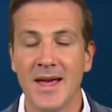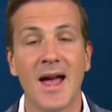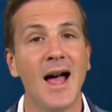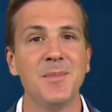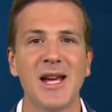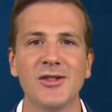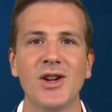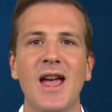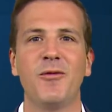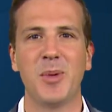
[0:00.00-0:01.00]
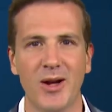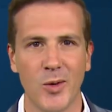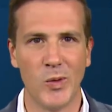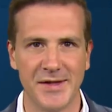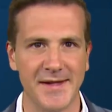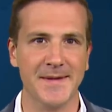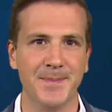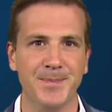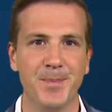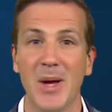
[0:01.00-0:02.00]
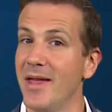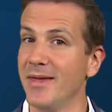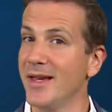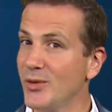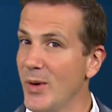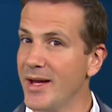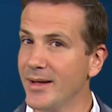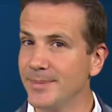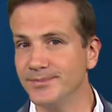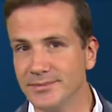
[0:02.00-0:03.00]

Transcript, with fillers: I'm Dr. F. Perry Wilson. But this week,